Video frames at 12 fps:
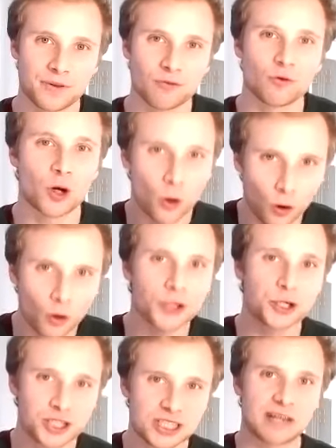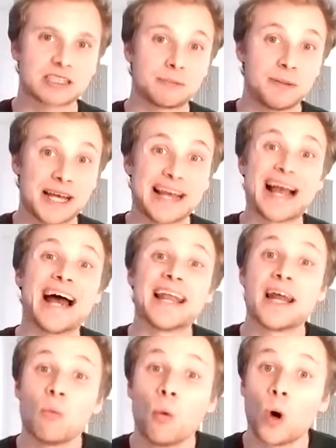Record yourself speaking and
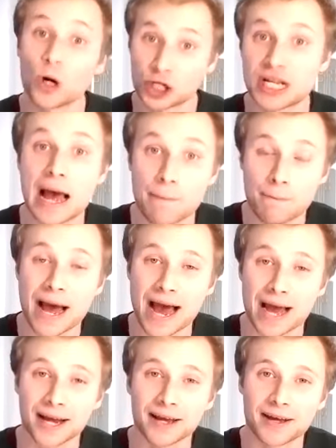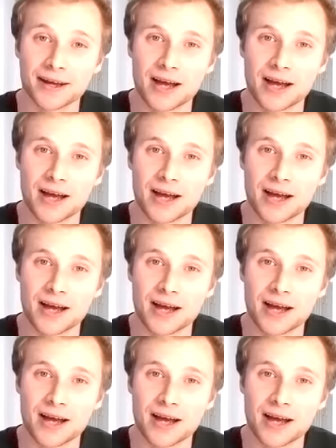then watch that back.